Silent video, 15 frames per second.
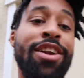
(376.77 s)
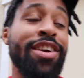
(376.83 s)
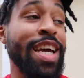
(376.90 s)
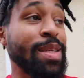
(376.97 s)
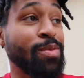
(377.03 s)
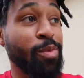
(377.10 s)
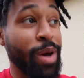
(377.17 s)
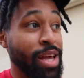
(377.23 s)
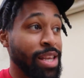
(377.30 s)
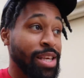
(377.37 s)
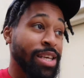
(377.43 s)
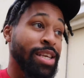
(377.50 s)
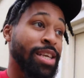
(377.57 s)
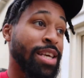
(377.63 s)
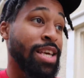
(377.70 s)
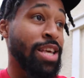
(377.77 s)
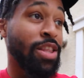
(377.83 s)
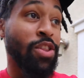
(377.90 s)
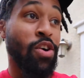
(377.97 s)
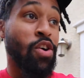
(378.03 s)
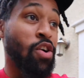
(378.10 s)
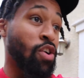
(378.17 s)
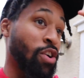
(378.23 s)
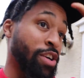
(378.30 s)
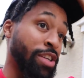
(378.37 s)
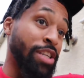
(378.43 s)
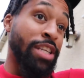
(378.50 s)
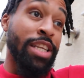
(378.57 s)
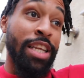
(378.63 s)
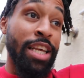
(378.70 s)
I know you guys been waiting long and